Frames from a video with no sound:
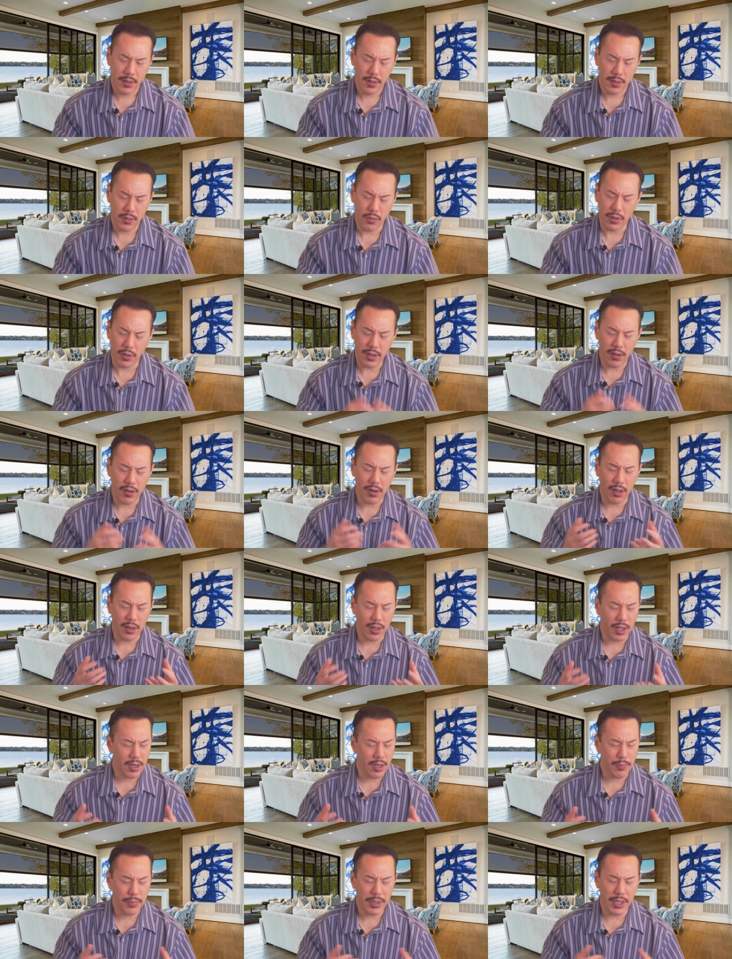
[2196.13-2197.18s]
Lord, there are a
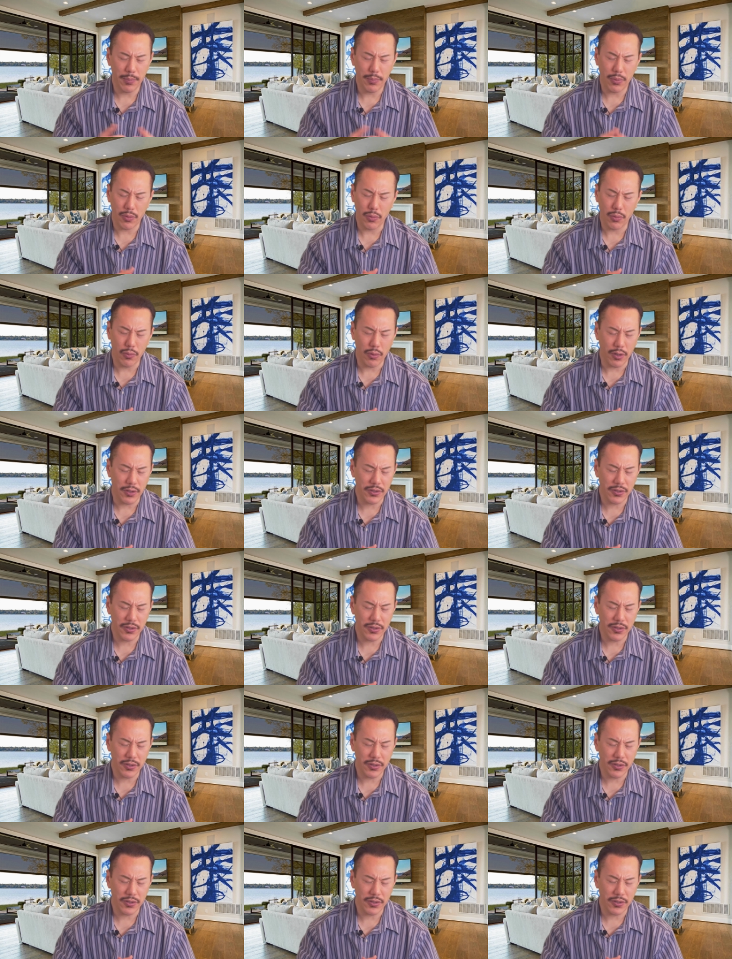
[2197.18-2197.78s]
lot of people who are